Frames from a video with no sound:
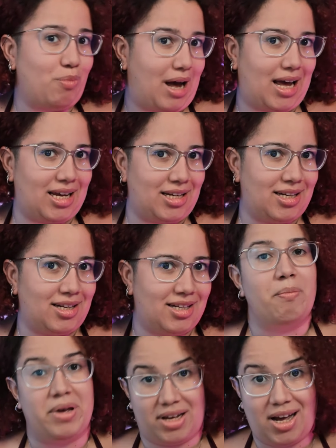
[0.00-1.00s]
mine
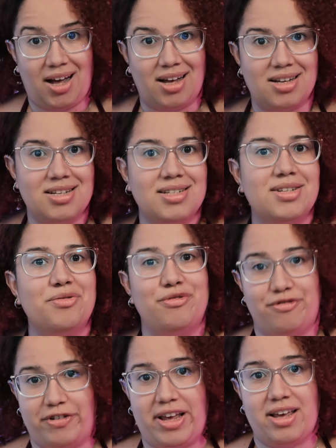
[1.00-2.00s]
because
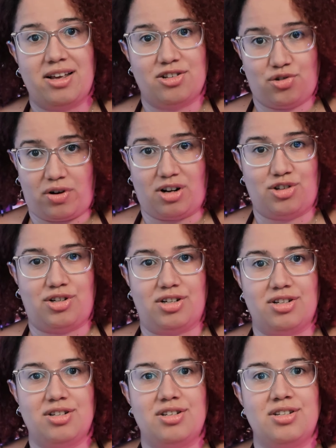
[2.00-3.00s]
vague
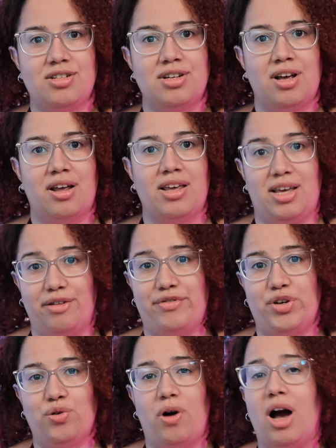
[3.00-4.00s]
instructions give
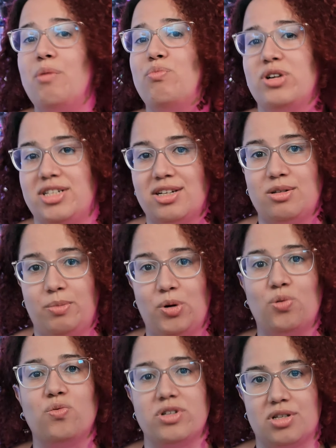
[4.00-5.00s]
you
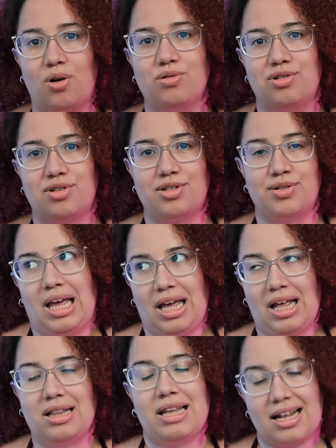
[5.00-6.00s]
unpredictable results.
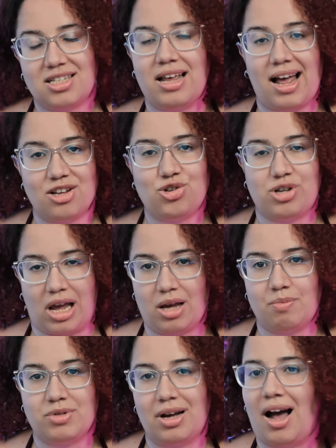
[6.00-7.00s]
And that has
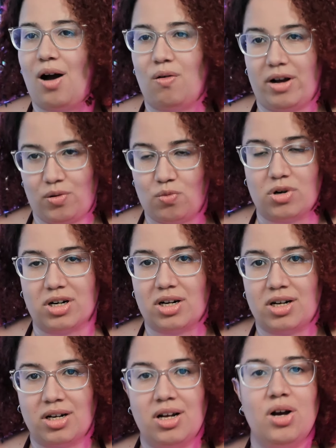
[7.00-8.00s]
shaped how I
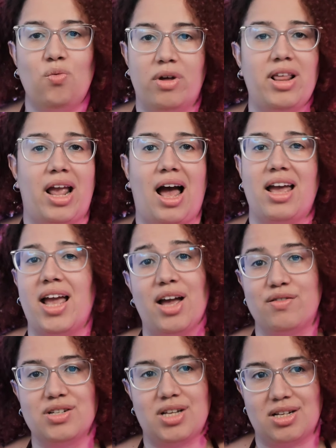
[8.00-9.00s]
work with AI
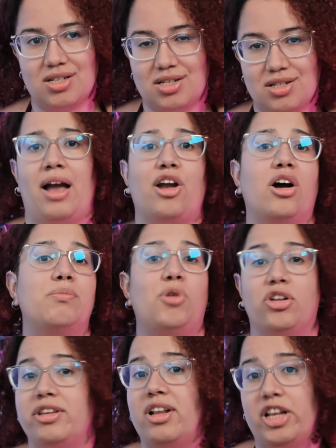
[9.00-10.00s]
ever since. I got
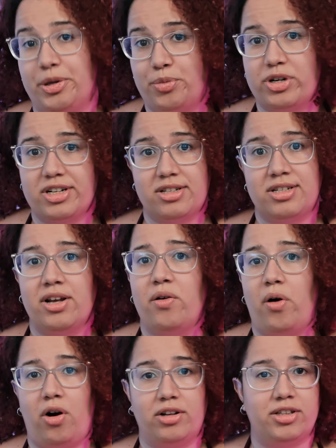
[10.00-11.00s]
both deliberate
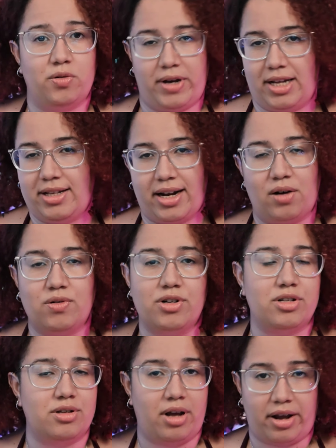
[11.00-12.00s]
on the way that I
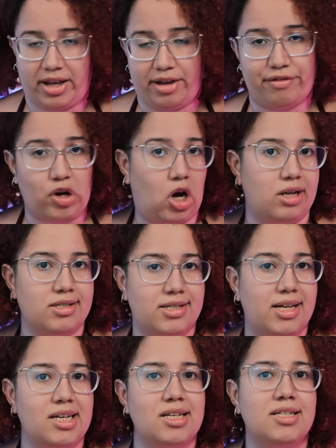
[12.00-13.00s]
would give
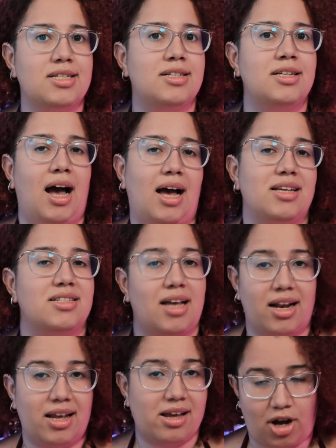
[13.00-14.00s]
context. I
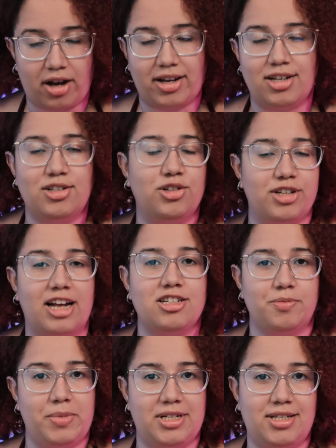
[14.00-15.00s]
started talking to
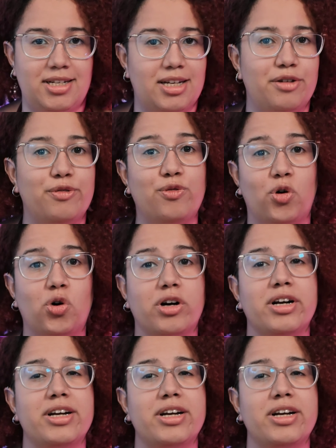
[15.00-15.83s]
ChatGPT for